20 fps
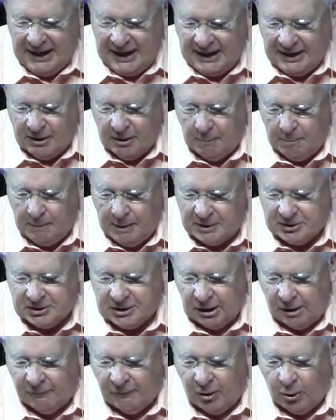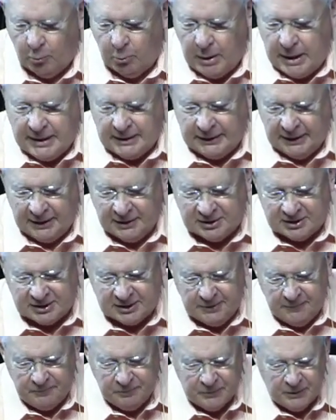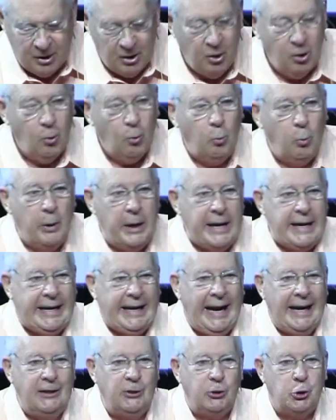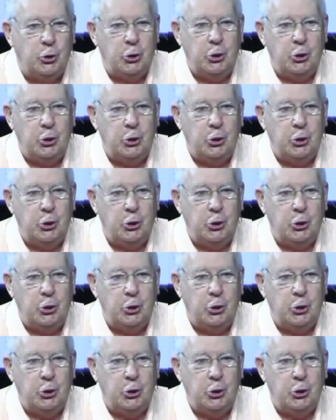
In the midst of our weakness, we can